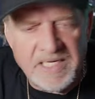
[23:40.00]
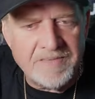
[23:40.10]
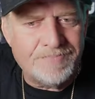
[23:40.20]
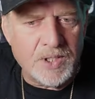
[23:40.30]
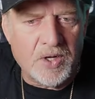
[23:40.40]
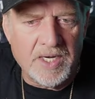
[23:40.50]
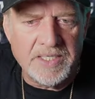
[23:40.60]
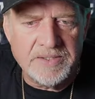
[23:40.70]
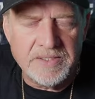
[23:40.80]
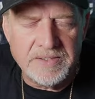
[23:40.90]

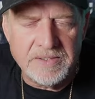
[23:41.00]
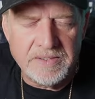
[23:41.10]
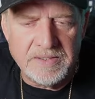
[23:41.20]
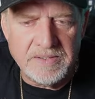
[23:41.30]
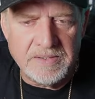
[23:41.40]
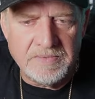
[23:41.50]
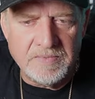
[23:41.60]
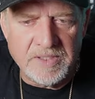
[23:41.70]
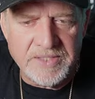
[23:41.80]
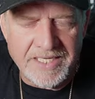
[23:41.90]
blind. We're
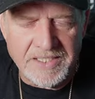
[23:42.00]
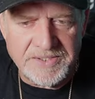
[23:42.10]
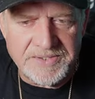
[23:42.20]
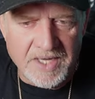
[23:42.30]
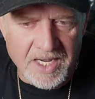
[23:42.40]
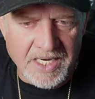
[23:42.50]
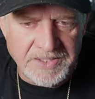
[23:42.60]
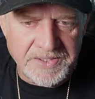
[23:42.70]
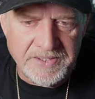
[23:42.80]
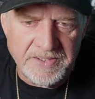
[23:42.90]
taking
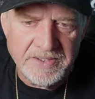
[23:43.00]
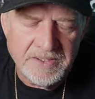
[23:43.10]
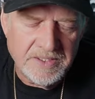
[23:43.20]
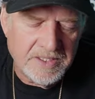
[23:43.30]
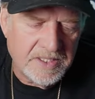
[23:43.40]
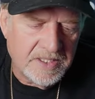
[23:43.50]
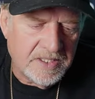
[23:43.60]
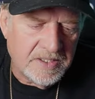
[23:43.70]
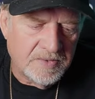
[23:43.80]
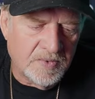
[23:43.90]
sides.
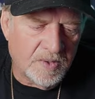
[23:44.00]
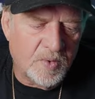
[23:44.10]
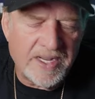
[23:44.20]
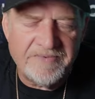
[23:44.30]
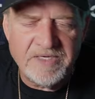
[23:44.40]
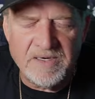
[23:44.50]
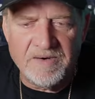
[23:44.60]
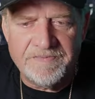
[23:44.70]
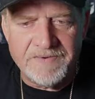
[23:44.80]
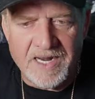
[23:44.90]
We're waving our
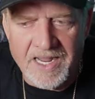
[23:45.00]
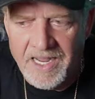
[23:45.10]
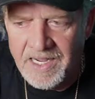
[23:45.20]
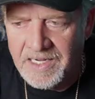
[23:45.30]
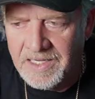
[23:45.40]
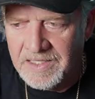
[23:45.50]
flag.